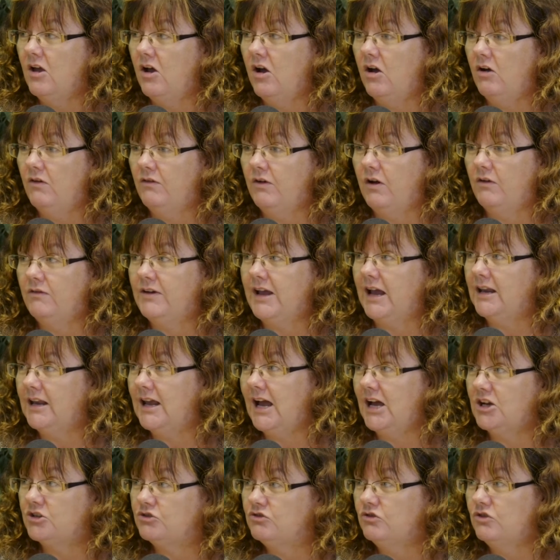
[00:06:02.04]
of getting
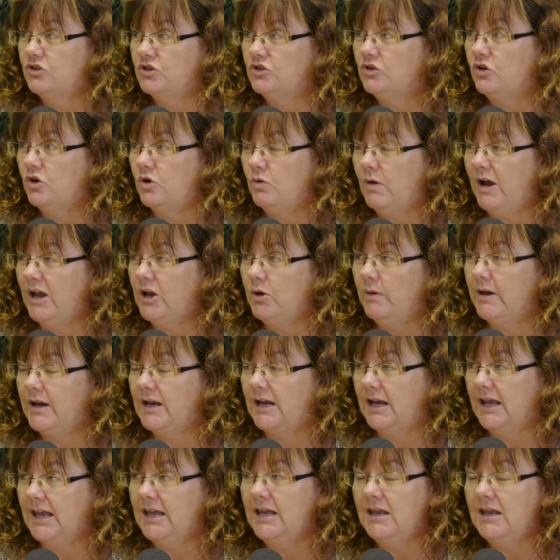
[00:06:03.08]
cash through the door quite quickly.